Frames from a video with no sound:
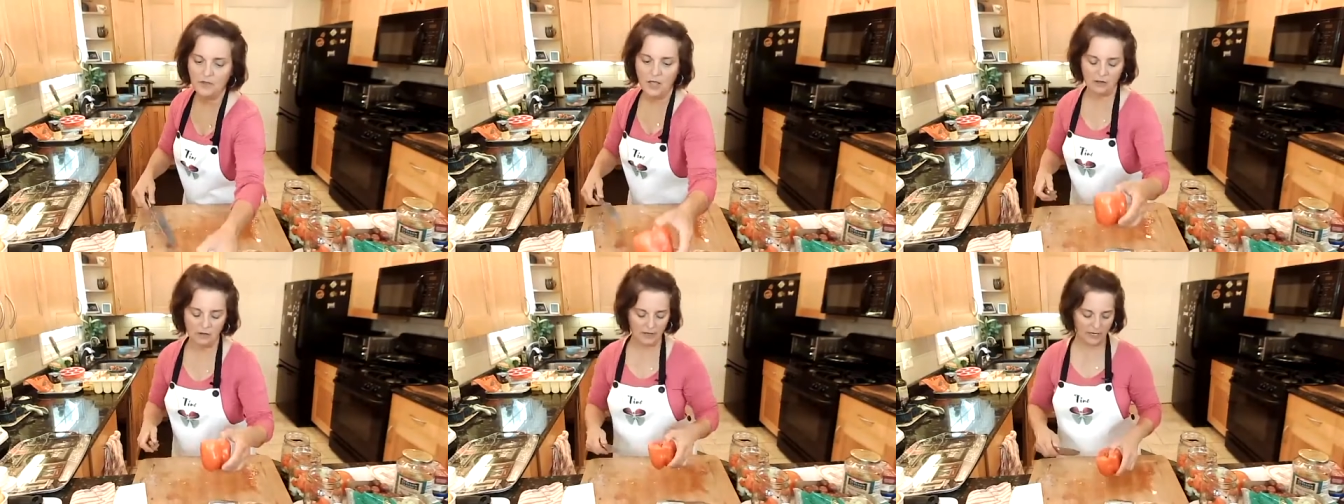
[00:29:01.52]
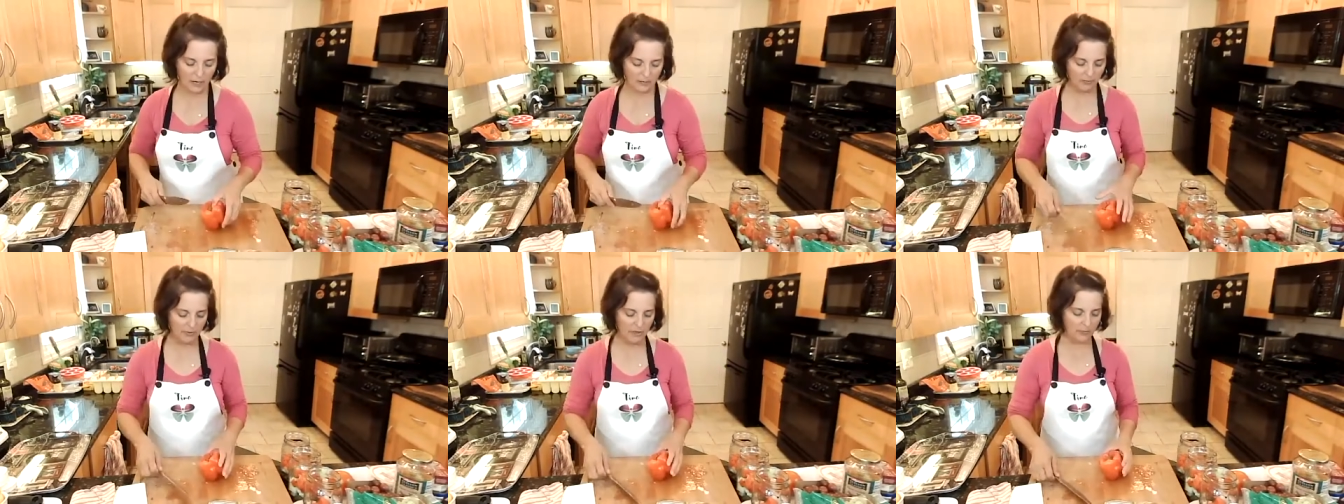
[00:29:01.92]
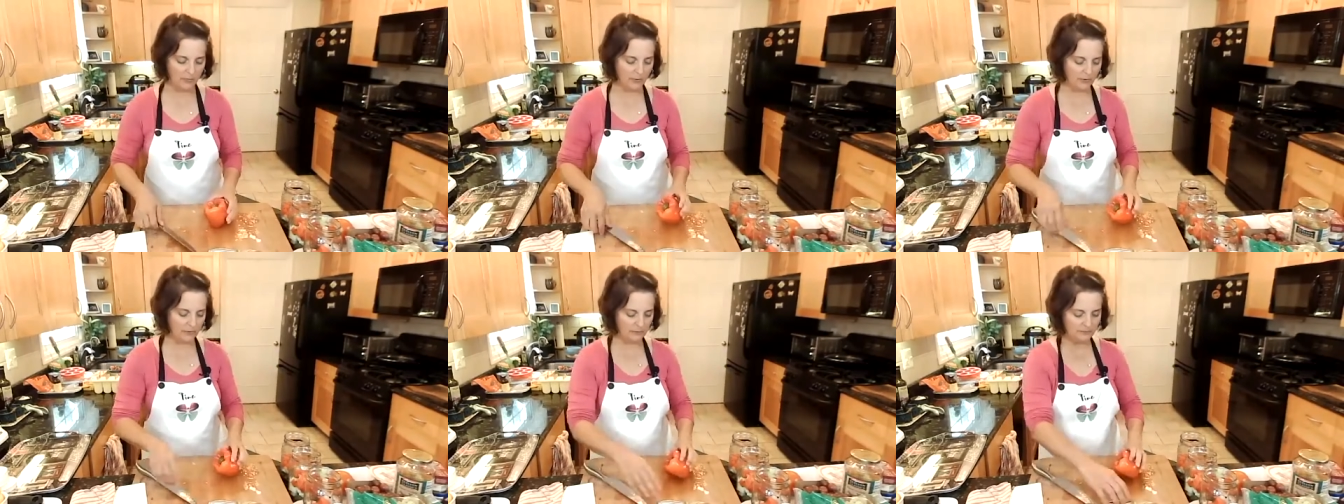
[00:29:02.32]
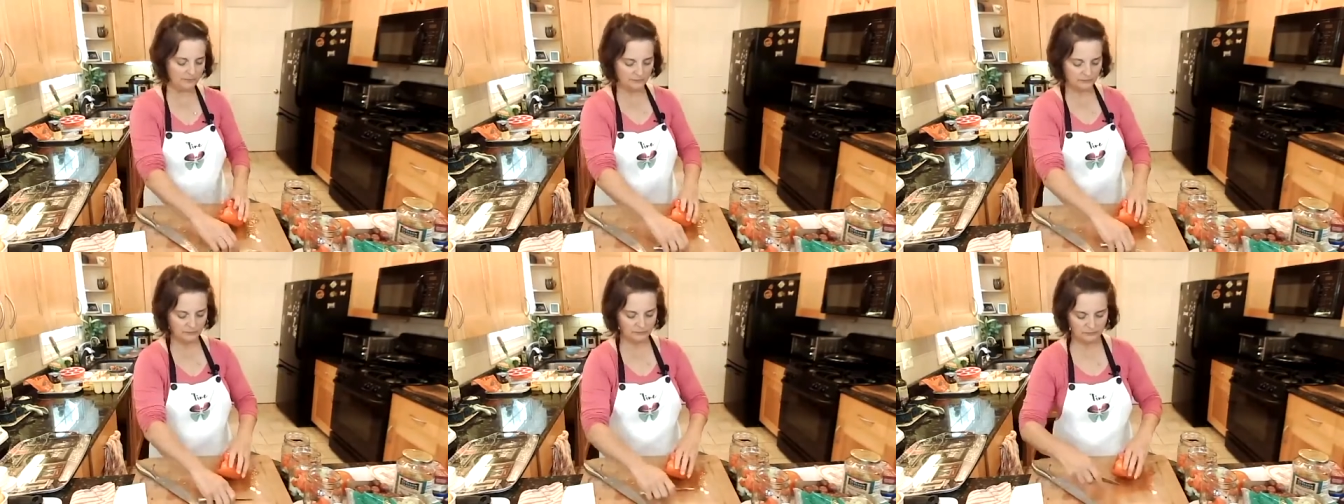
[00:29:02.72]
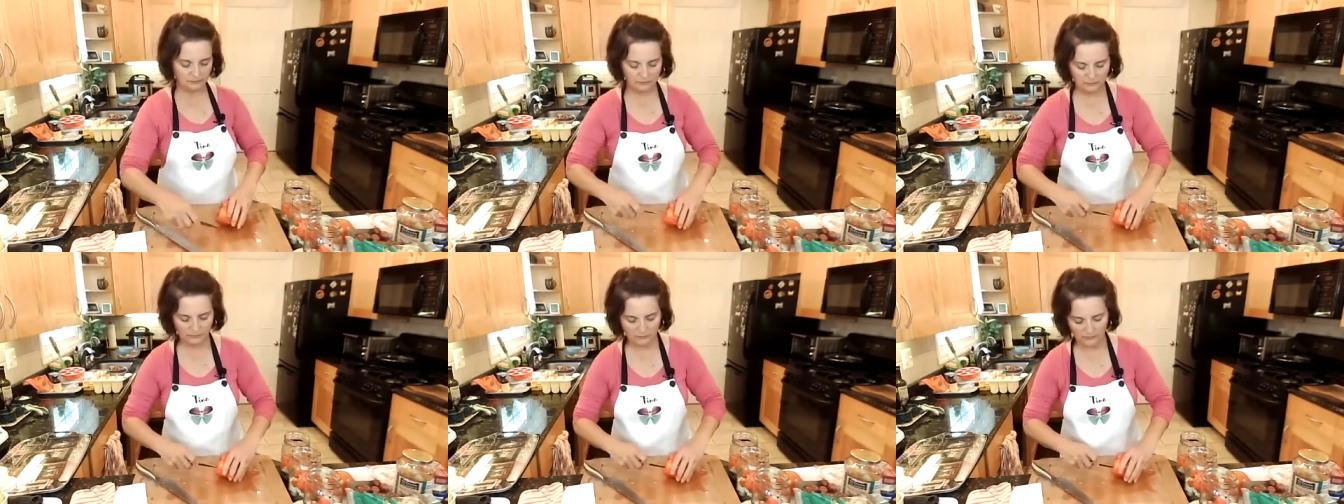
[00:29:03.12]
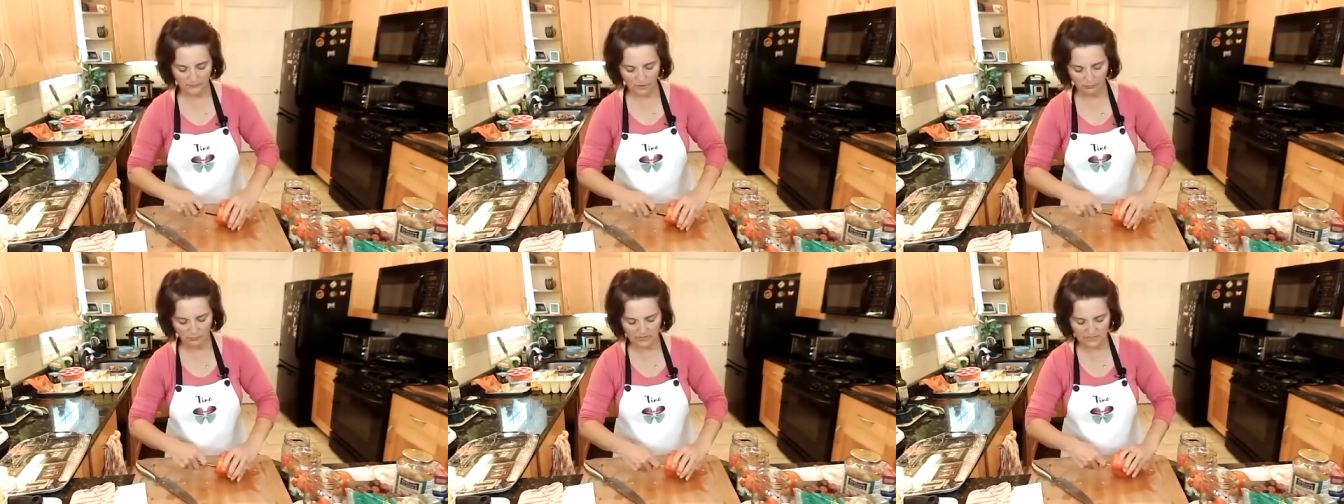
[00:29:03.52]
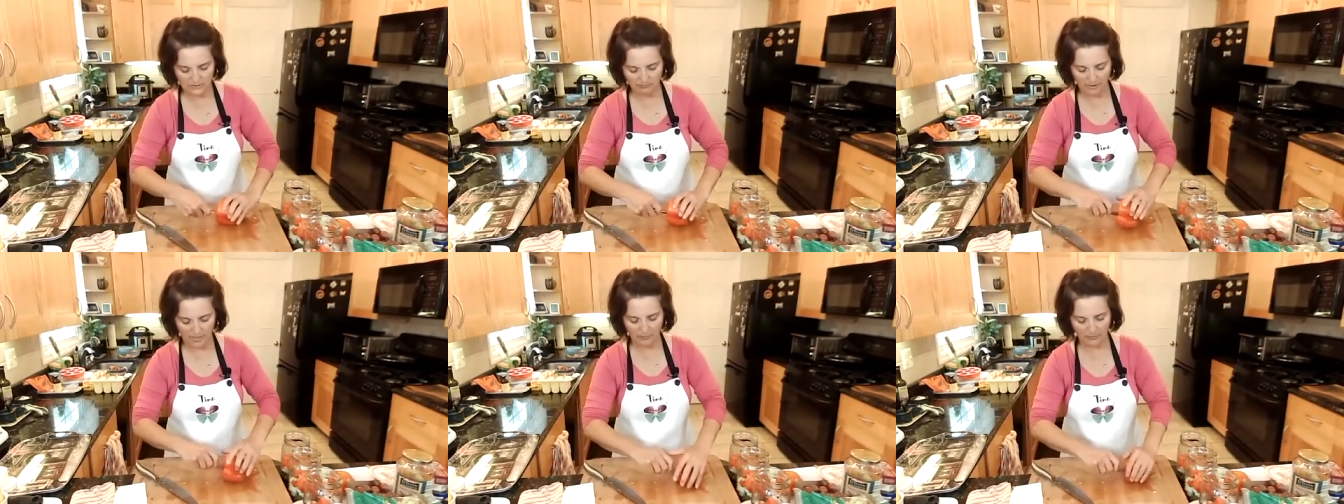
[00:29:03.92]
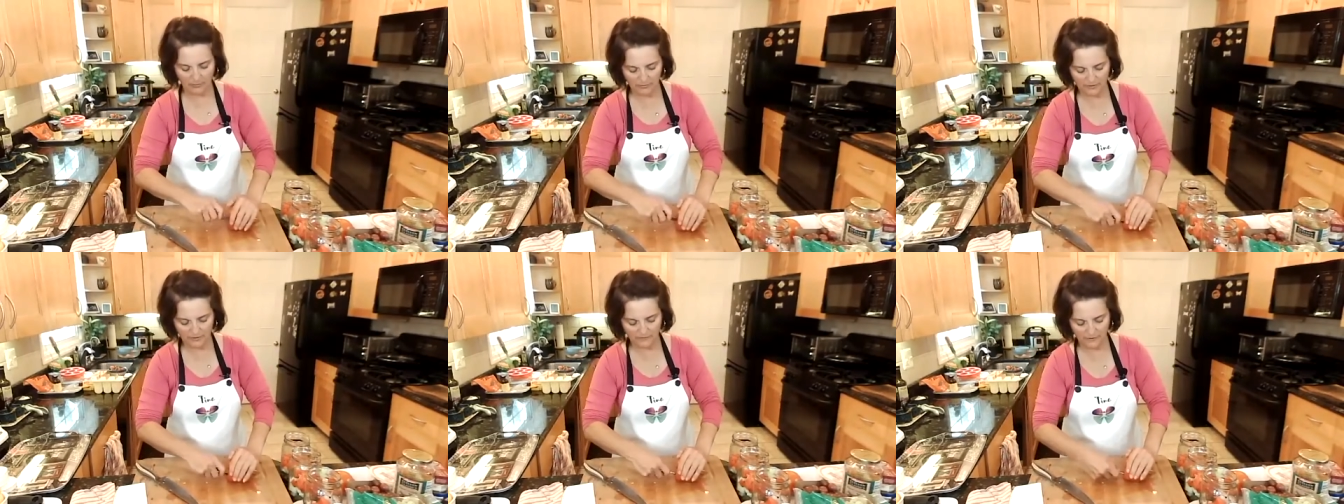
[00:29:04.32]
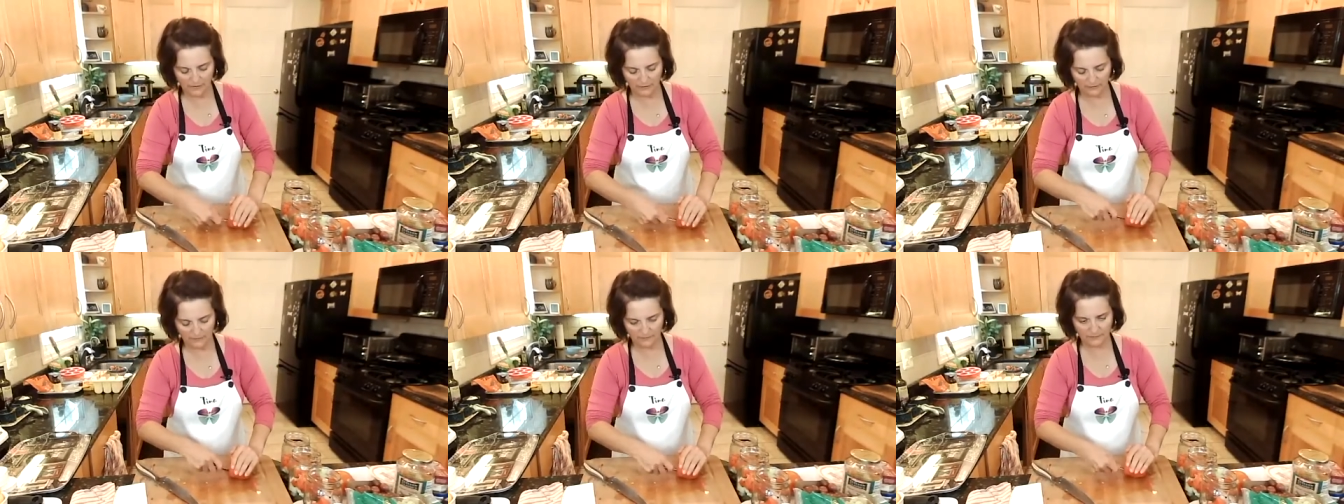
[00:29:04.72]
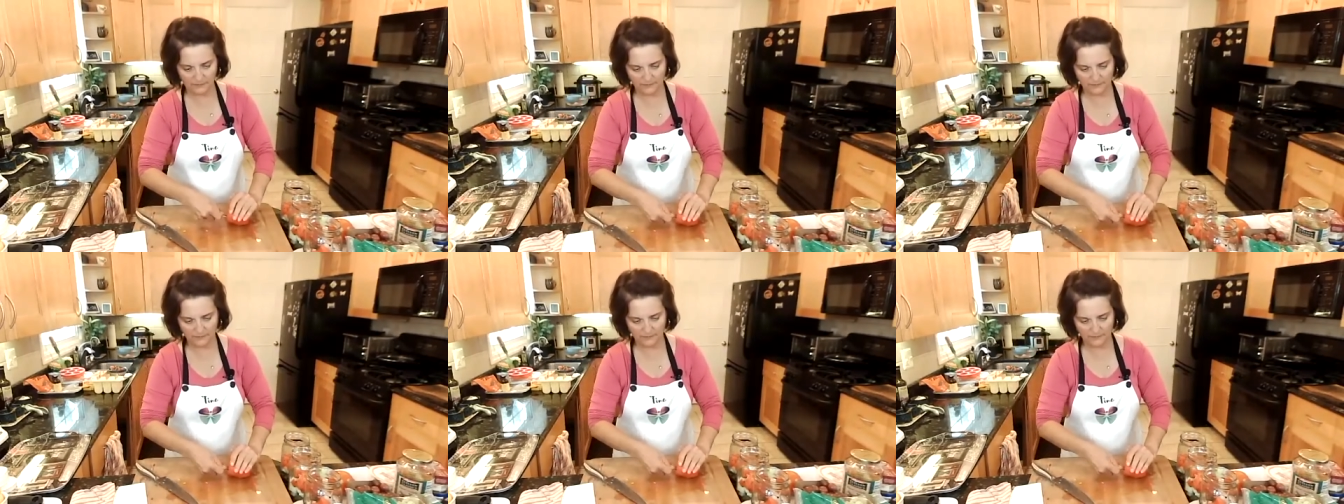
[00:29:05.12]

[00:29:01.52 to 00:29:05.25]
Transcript: I'll cut up a pepper, put some pepper in there.